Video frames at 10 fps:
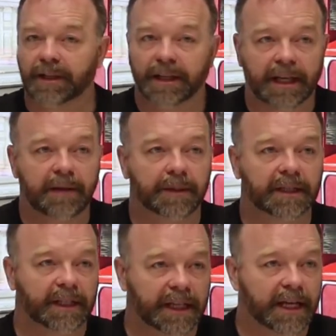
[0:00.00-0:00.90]
Keep
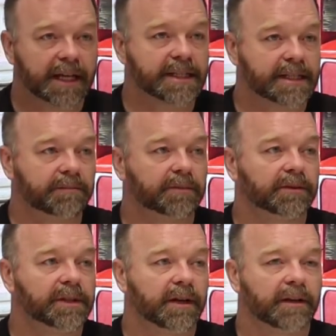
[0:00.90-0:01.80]
it clear and simple.
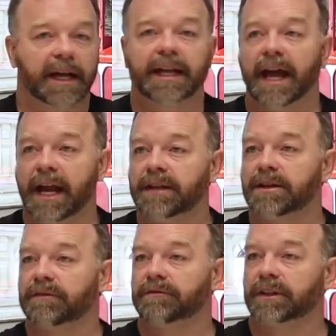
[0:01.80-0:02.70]

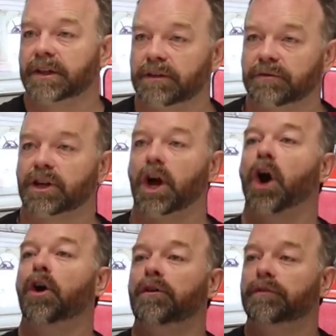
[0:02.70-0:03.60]
Don't feel like you've got to
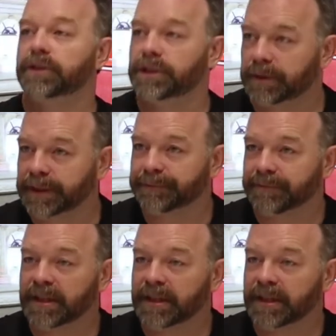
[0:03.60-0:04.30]
overdo it.